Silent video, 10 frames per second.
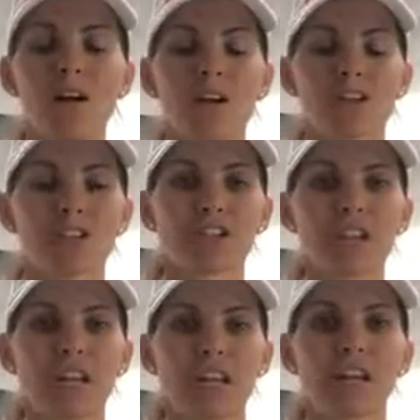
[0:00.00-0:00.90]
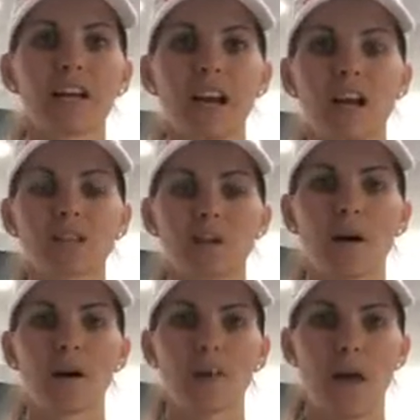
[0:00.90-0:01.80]
because you're gonna get not so
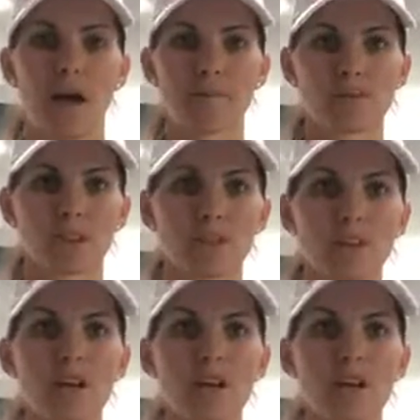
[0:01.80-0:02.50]
healthy options.